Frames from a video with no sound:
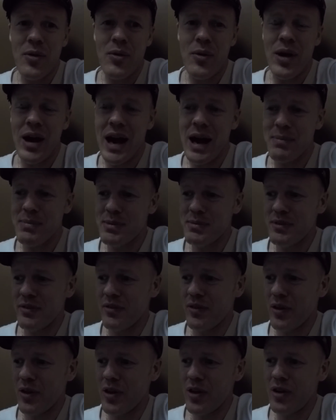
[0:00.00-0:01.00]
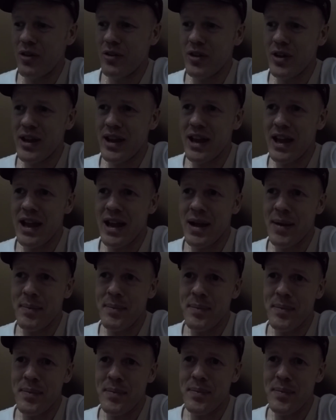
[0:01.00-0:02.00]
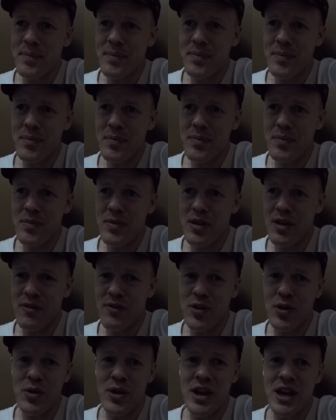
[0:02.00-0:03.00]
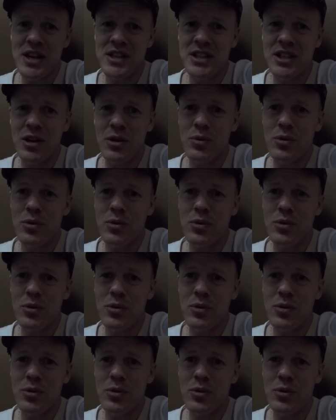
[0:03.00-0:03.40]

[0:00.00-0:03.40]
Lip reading: What happened before, right, a few years ago,